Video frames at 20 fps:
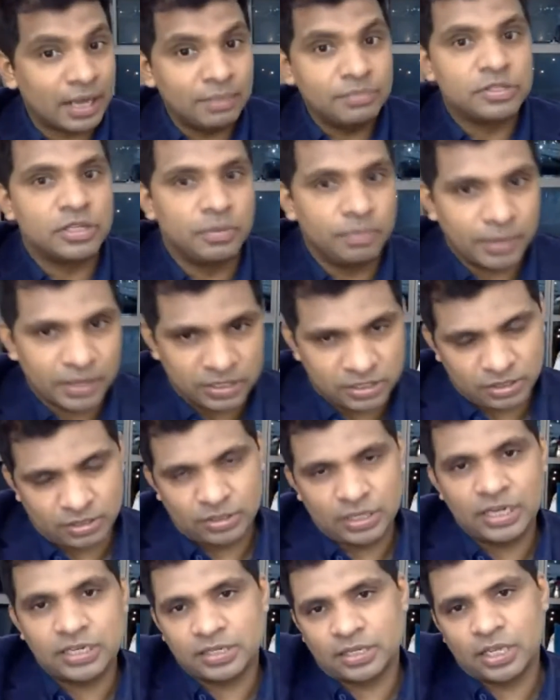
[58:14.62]
comes in picture.
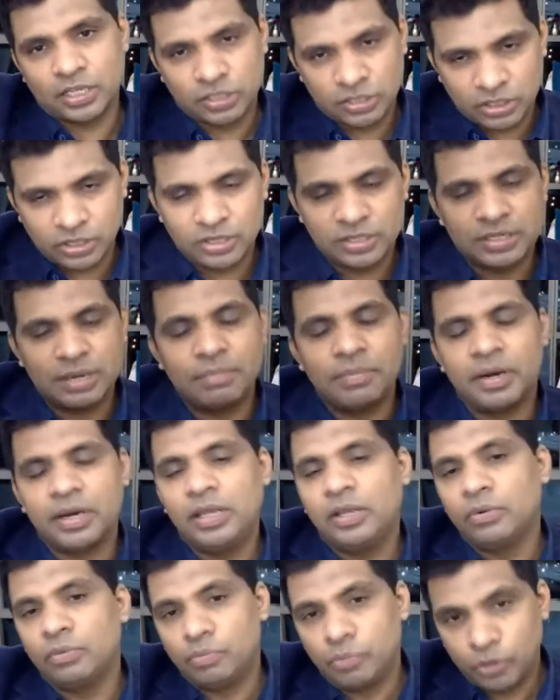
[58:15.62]
That's a executive summary.
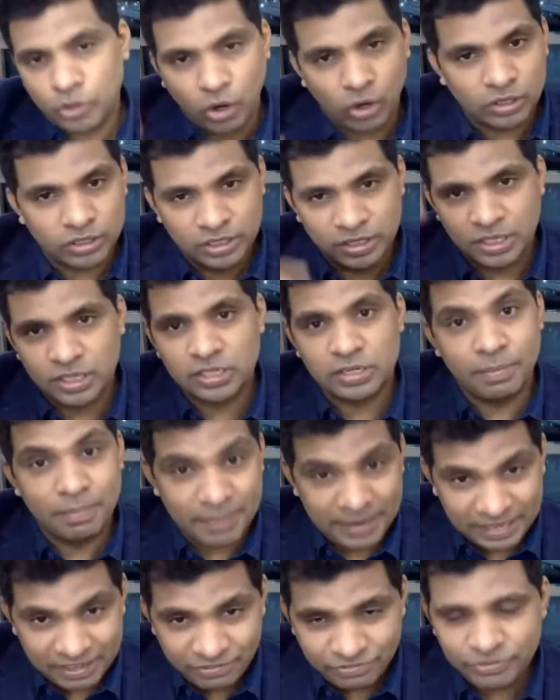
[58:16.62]
You put all the thing in the
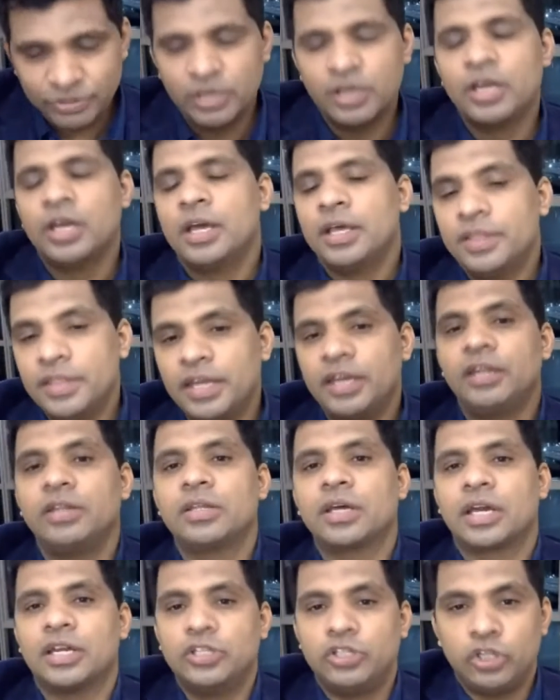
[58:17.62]
brief. Then in
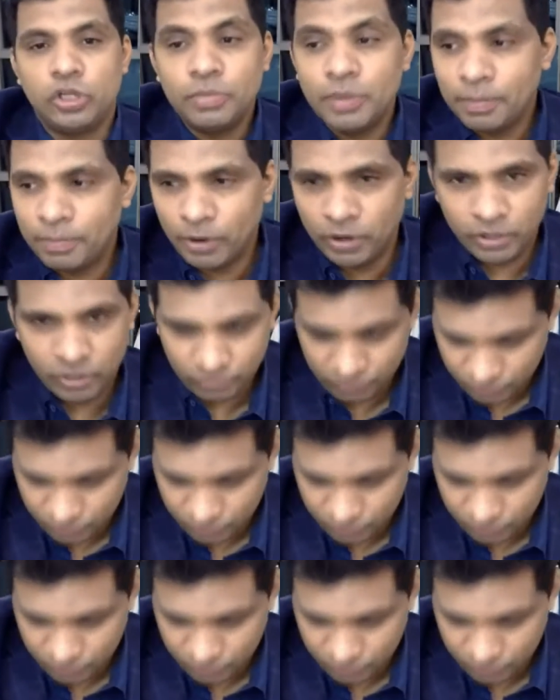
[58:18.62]
the consumer point